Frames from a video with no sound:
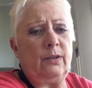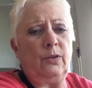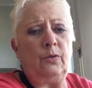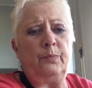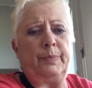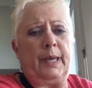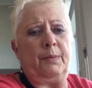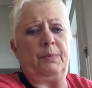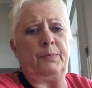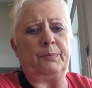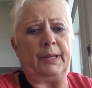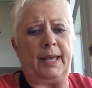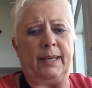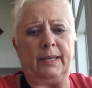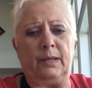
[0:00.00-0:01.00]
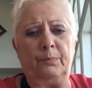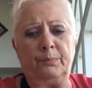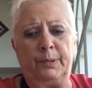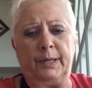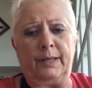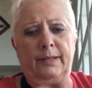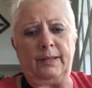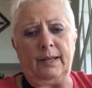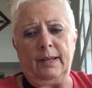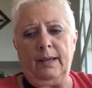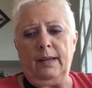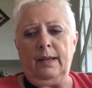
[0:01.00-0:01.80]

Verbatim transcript: a new baby blanket, but